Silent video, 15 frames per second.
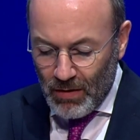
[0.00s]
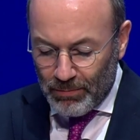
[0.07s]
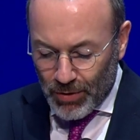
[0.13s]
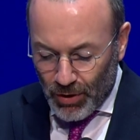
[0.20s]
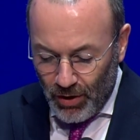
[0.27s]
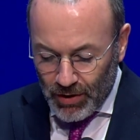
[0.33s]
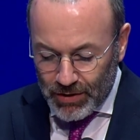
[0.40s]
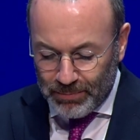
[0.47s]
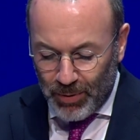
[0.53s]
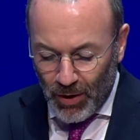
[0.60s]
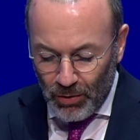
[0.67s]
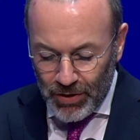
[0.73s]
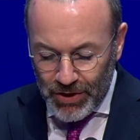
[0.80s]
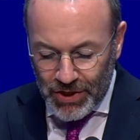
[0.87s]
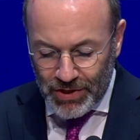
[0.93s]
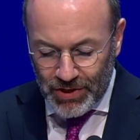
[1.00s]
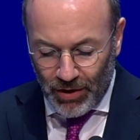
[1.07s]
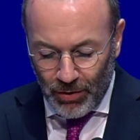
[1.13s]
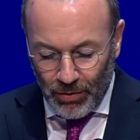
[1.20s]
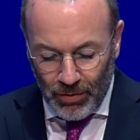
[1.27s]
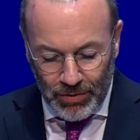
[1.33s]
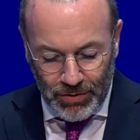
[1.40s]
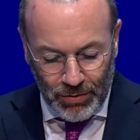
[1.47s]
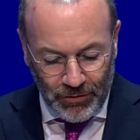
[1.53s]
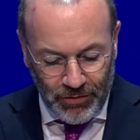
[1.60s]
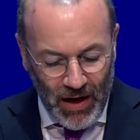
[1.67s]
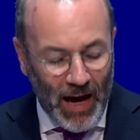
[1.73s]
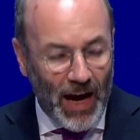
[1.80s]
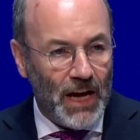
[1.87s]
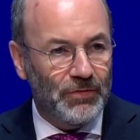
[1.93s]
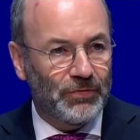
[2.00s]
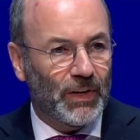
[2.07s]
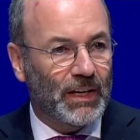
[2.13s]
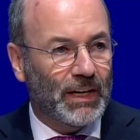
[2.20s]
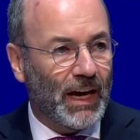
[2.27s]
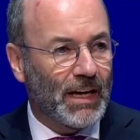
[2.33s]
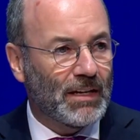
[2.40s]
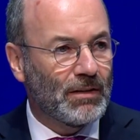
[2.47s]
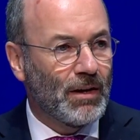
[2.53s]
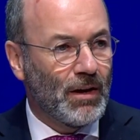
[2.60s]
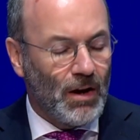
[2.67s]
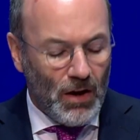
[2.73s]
brought Polish soul to life again.